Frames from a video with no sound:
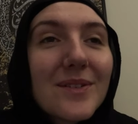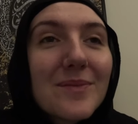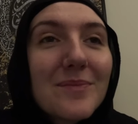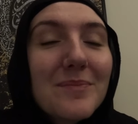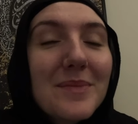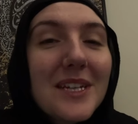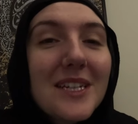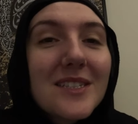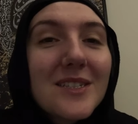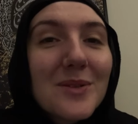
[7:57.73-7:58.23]

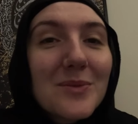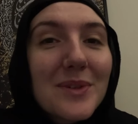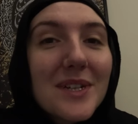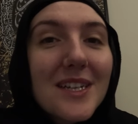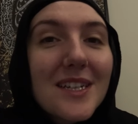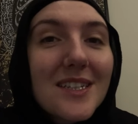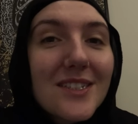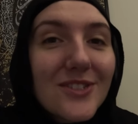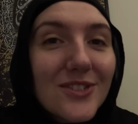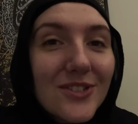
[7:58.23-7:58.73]
made our
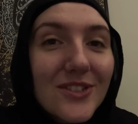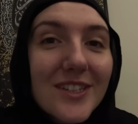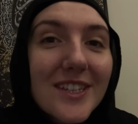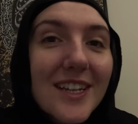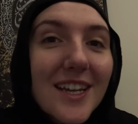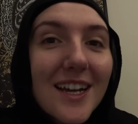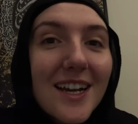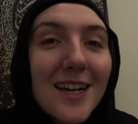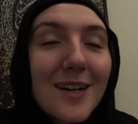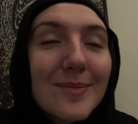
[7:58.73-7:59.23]
way to
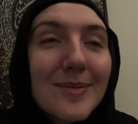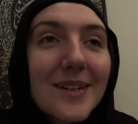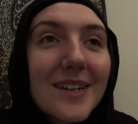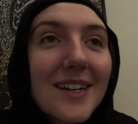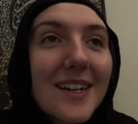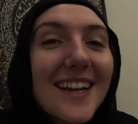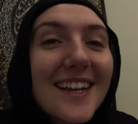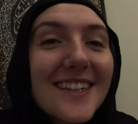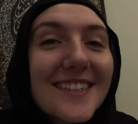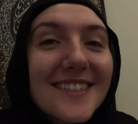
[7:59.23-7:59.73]
the
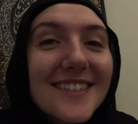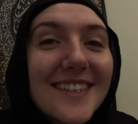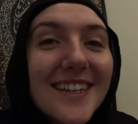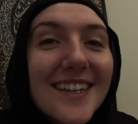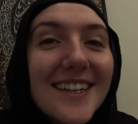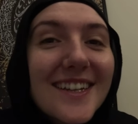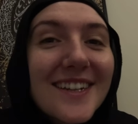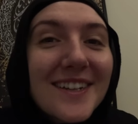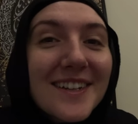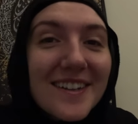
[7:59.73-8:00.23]
Kaaba. It's
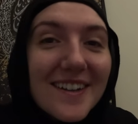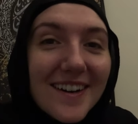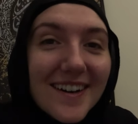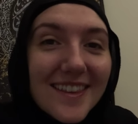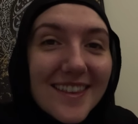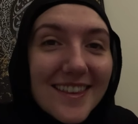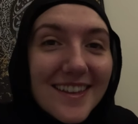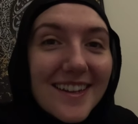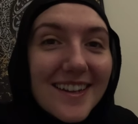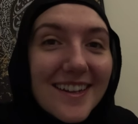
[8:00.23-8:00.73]
like
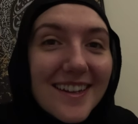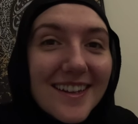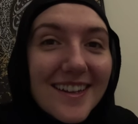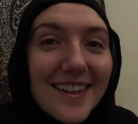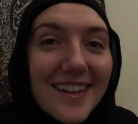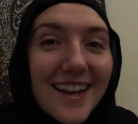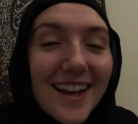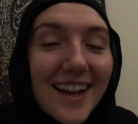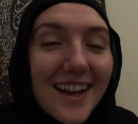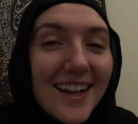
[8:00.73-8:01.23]

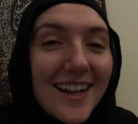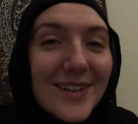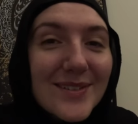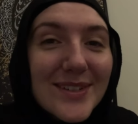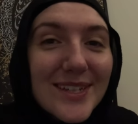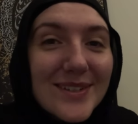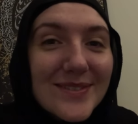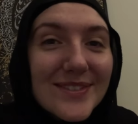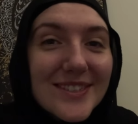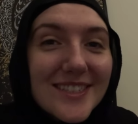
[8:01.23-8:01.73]
nothing I
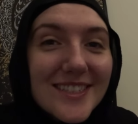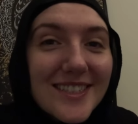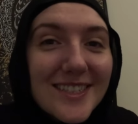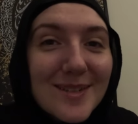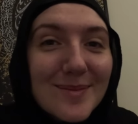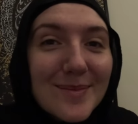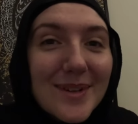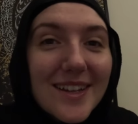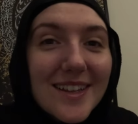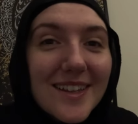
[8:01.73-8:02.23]
have ever
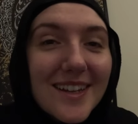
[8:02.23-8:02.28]
seen in my